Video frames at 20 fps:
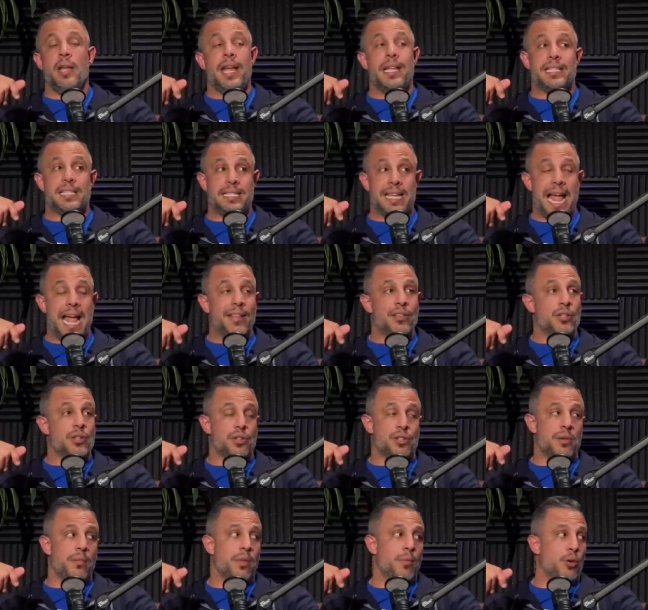Statins are
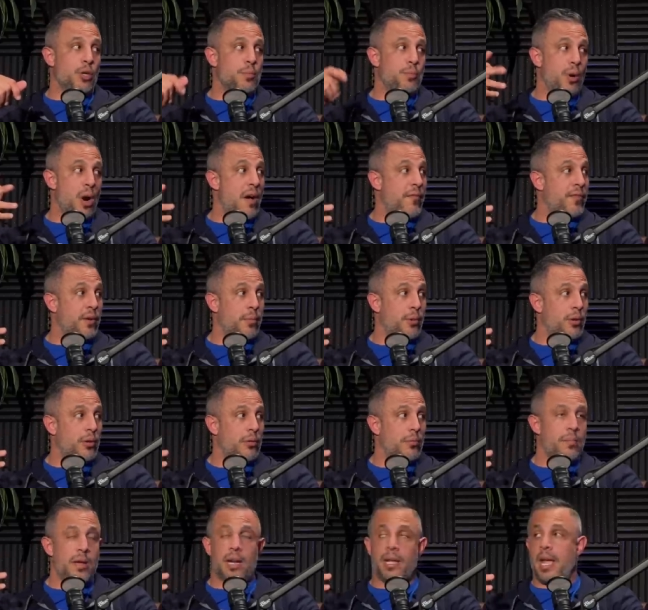some of the most
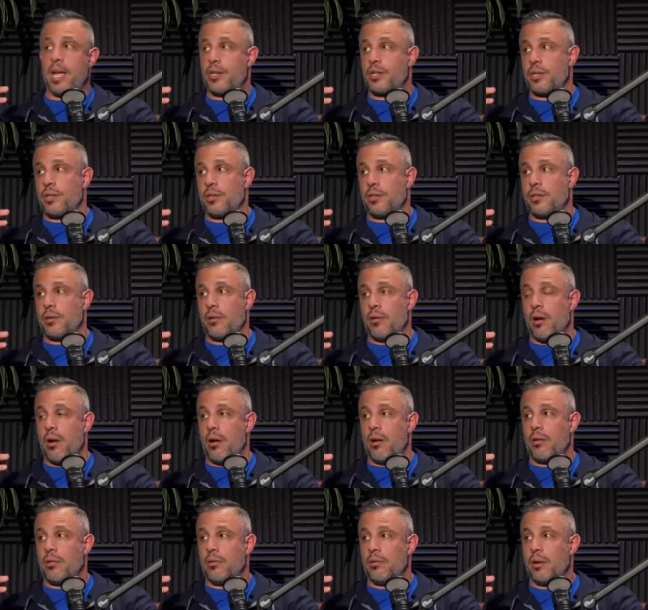profitable medications there
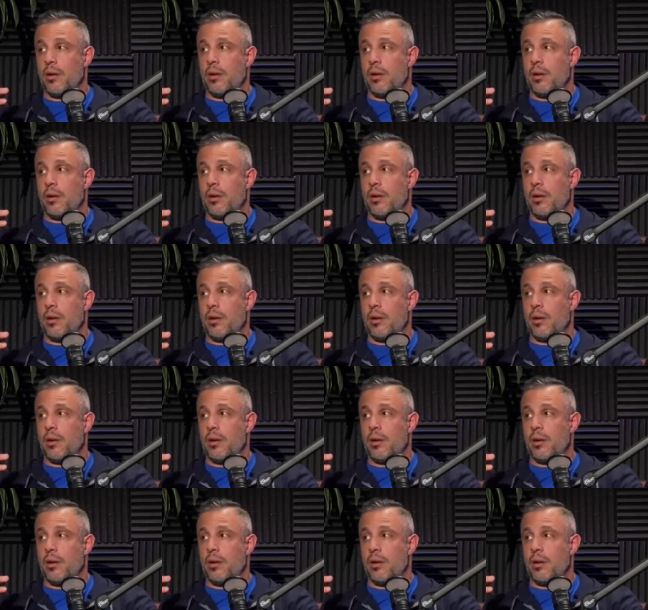are